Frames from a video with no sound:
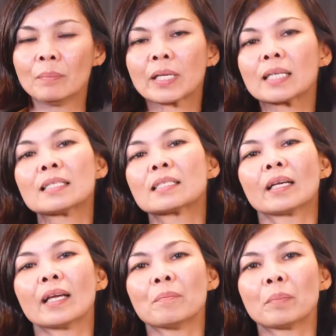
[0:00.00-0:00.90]
Because
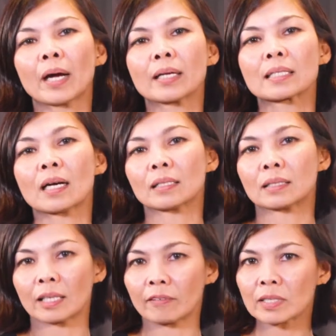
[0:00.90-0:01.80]
the impacts are
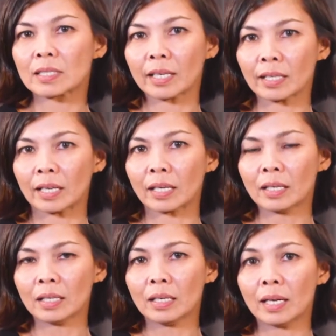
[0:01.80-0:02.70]
devastating,
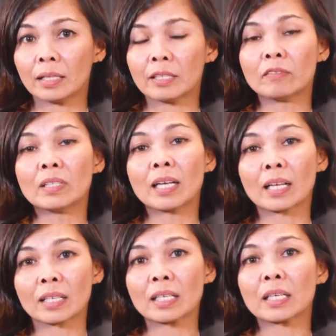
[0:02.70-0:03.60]
and if
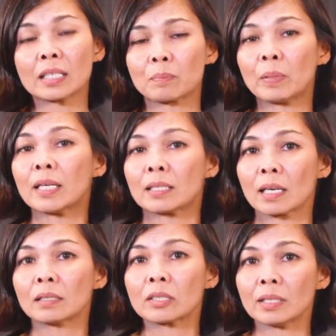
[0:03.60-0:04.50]
nothing is being
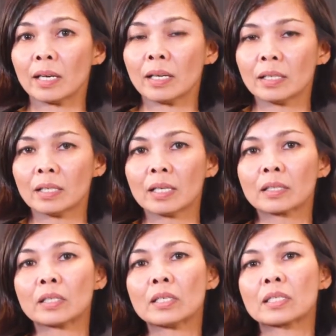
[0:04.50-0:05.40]
done today,
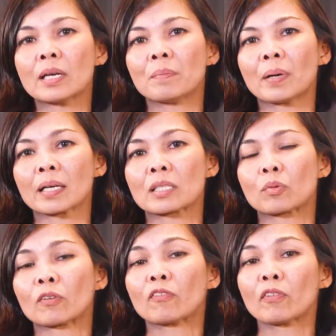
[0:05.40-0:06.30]
these impacts
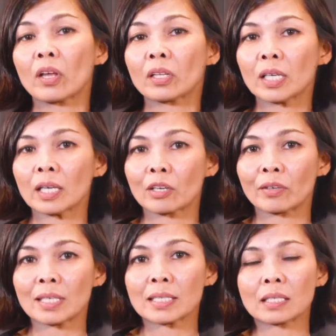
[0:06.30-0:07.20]
will further
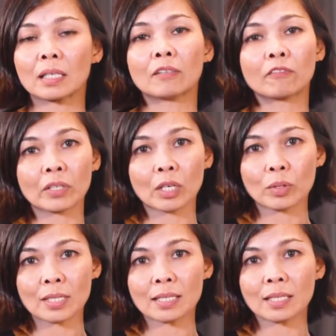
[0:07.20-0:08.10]
increase in
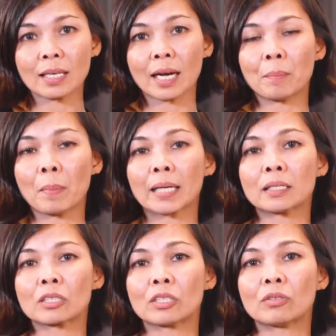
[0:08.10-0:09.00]
frequency and
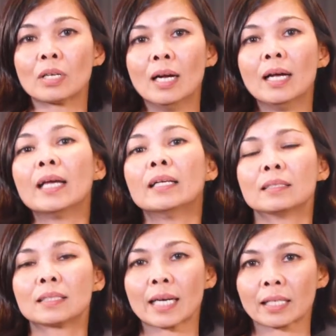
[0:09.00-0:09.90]
magnitude
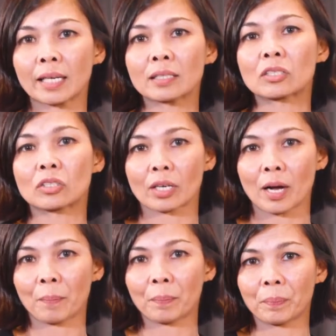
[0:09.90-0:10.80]
in decades to
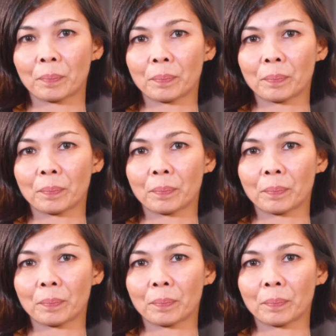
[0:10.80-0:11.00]
come